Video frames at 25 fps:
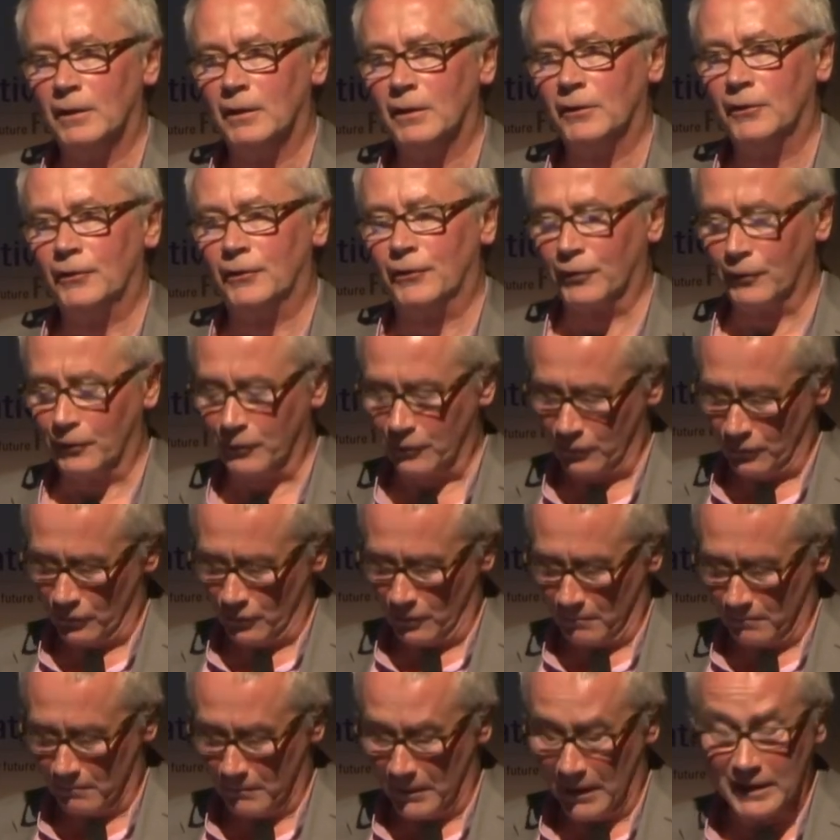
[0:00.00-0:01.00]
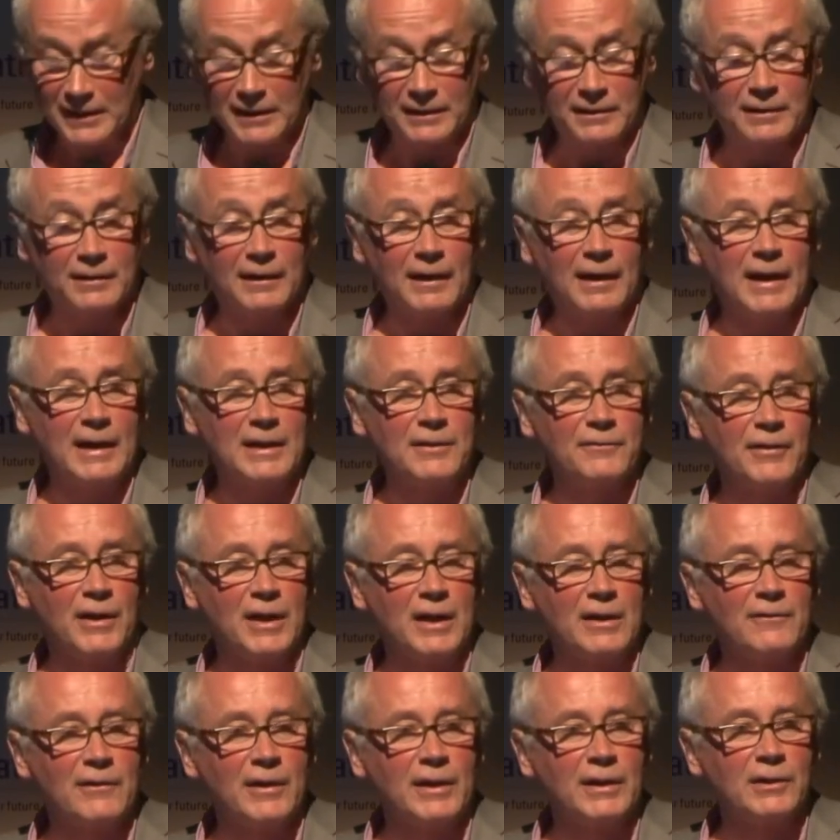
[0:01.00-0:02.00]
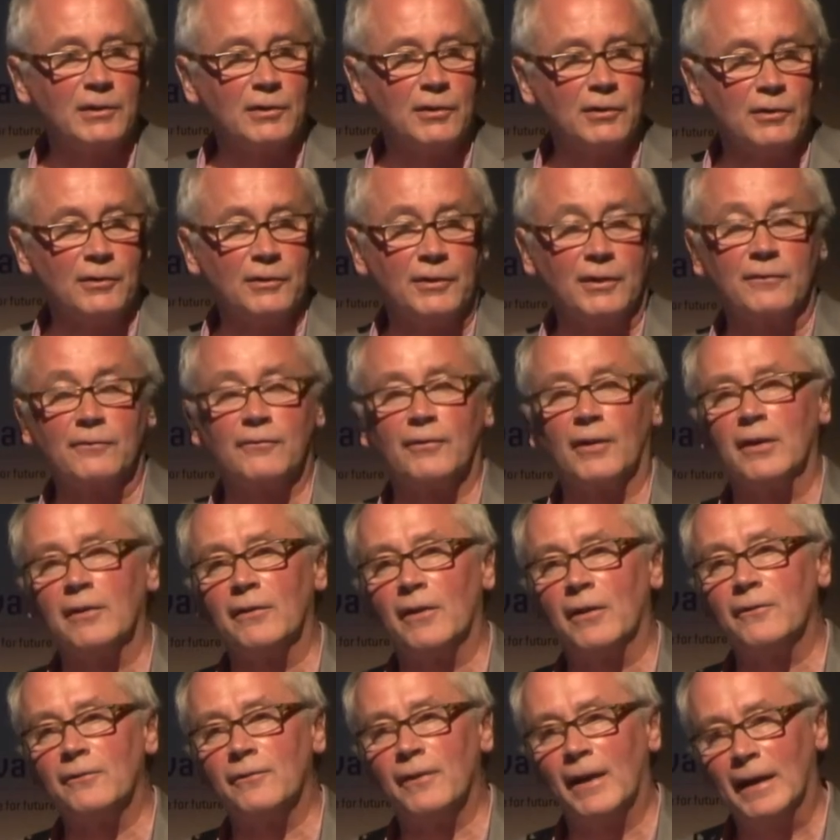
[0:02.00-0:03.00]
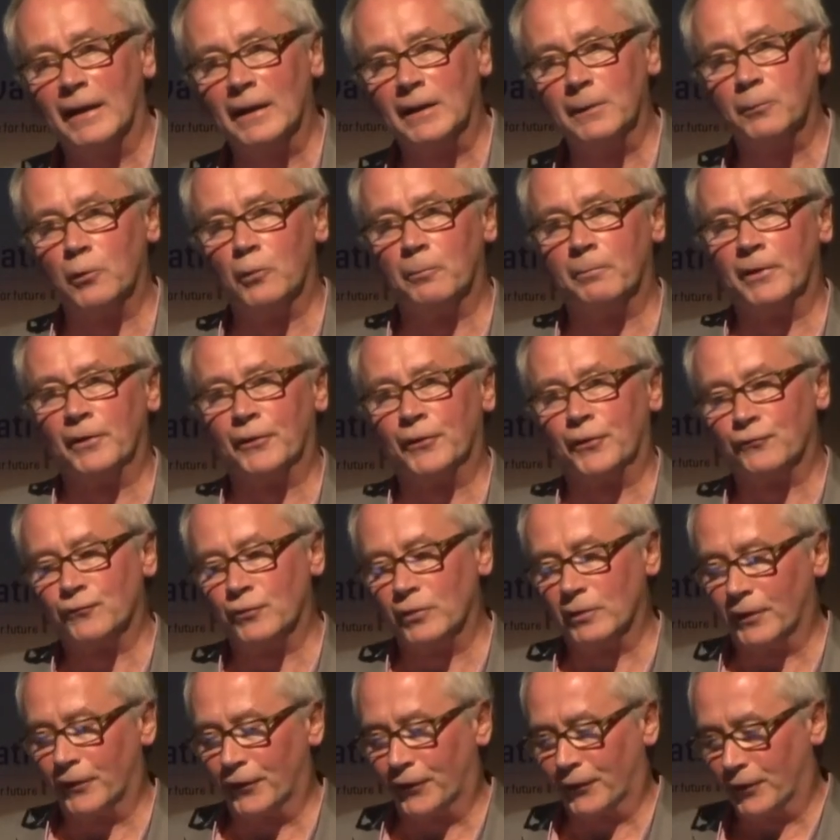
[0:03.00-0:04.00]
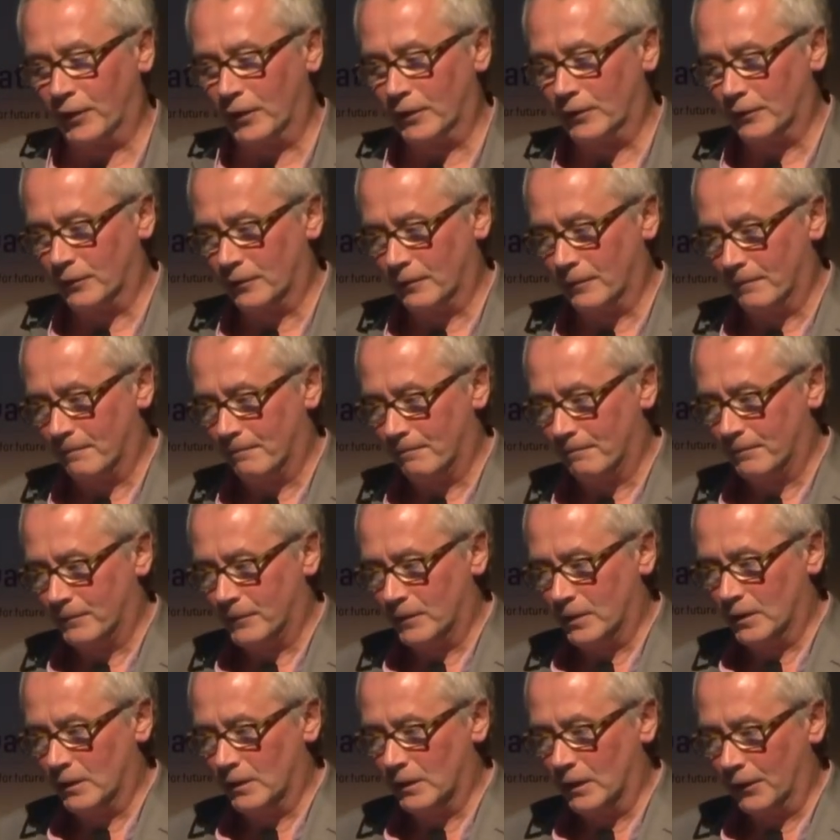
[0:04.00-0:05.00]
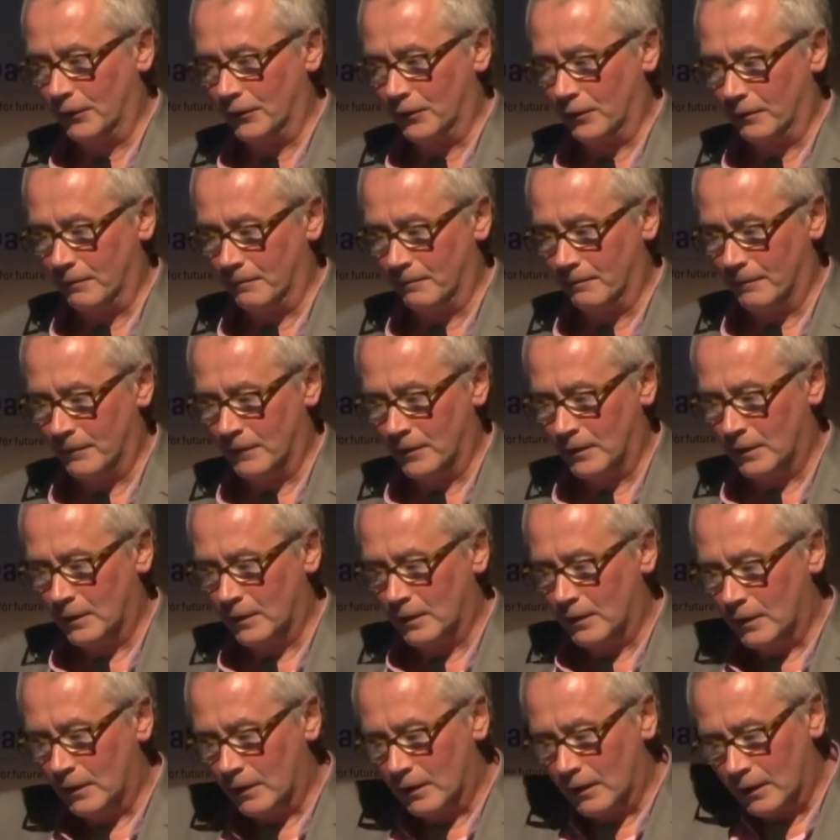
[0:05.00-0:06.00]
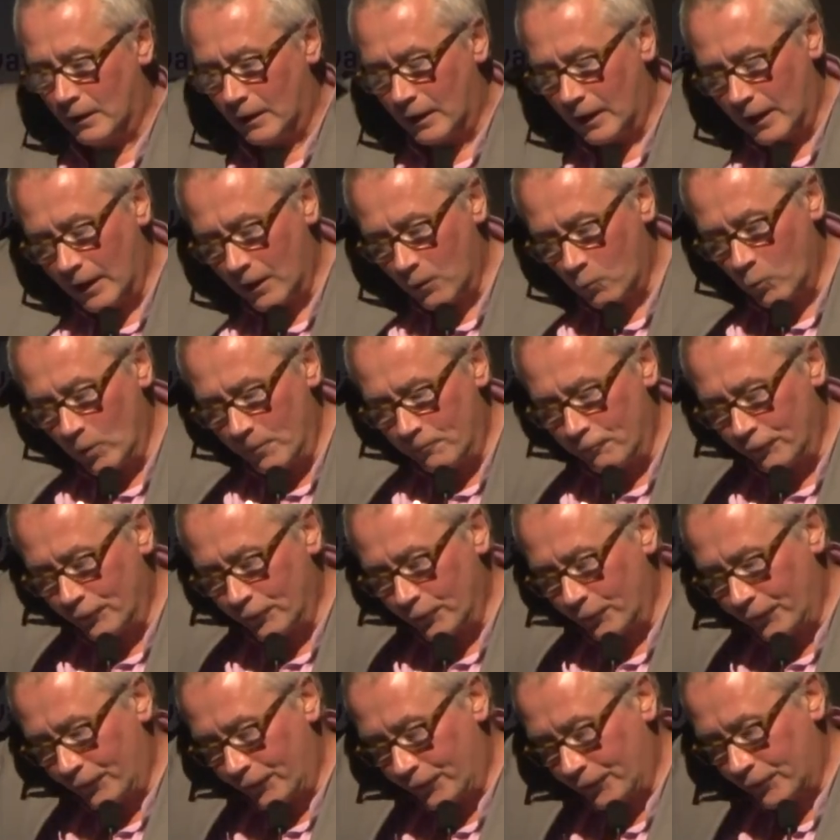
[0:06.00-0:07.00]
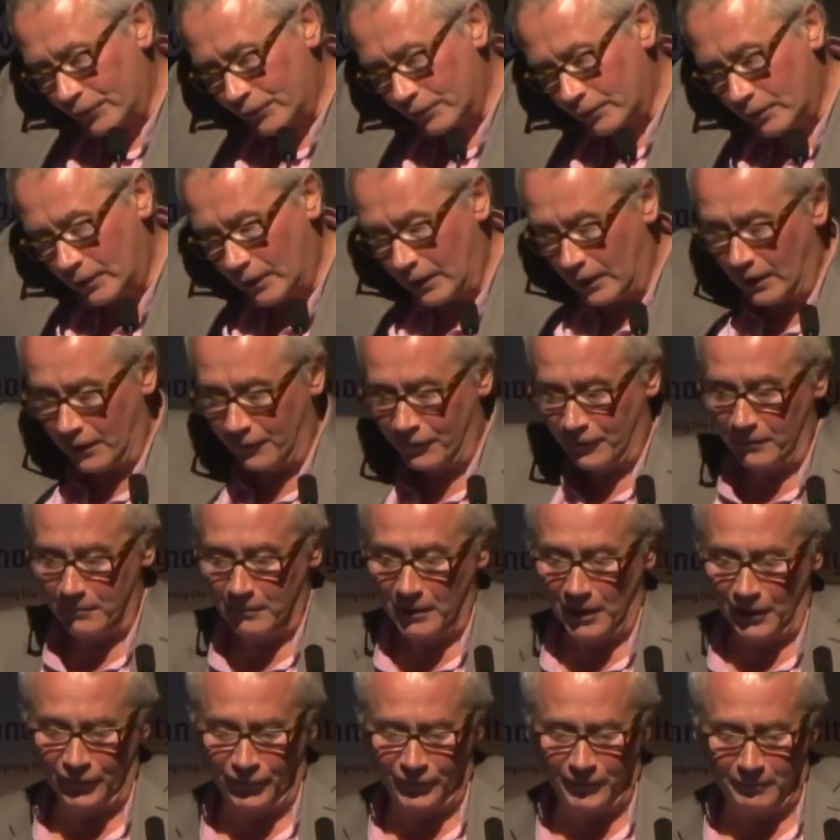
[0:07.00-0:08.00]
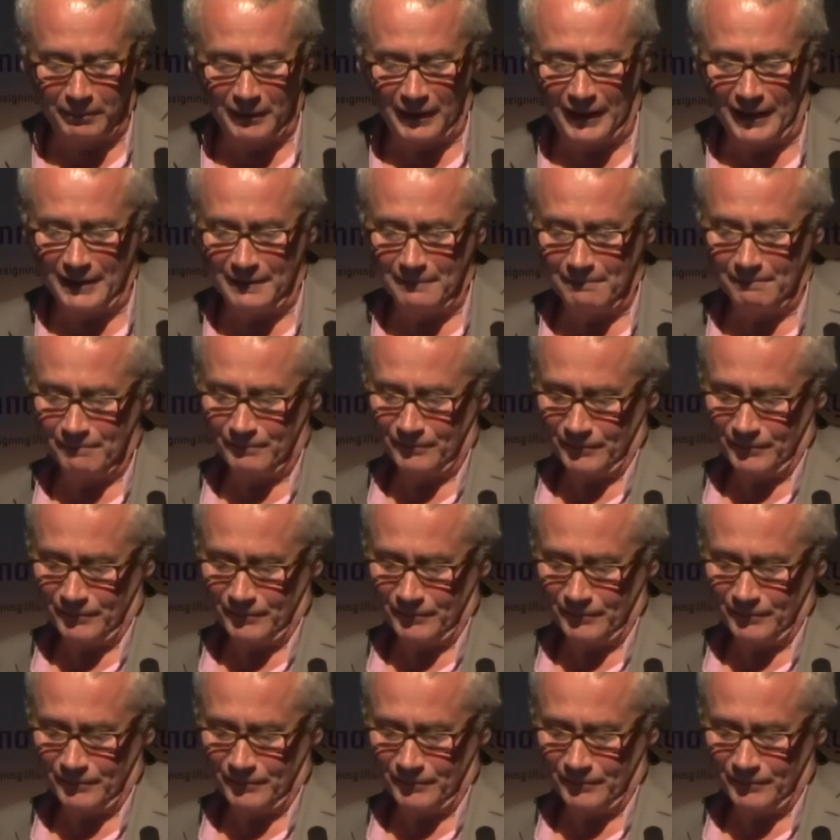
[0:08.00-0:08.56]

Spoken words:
to make a very, very good and very, very valuable piece of real estate in London. We produced the master plan,